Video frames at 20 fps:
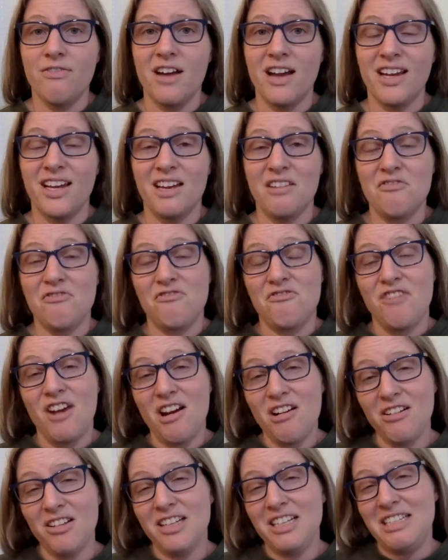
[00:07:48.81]
I get
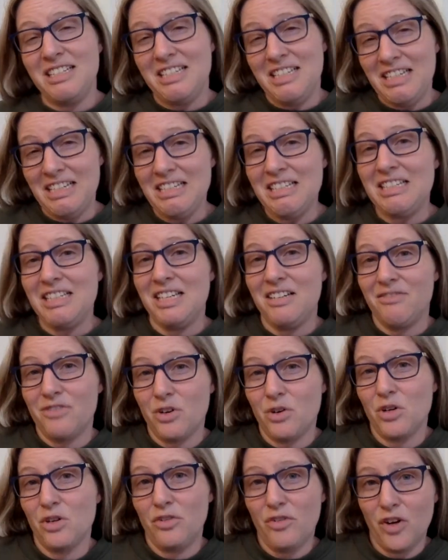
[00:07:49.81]
fairly decent
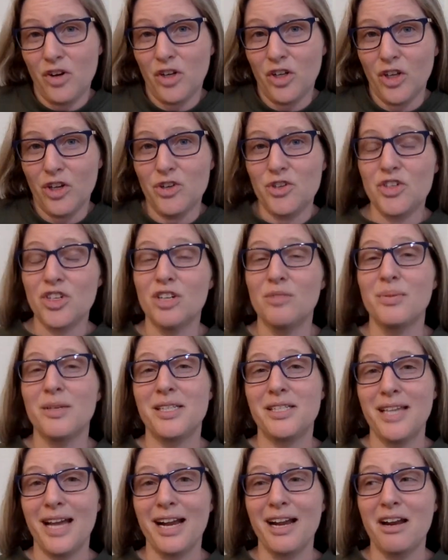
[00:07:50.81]
vocal fold closure, but
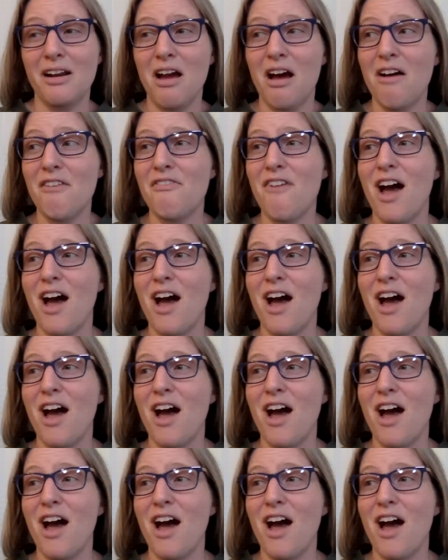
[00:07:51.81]
second off,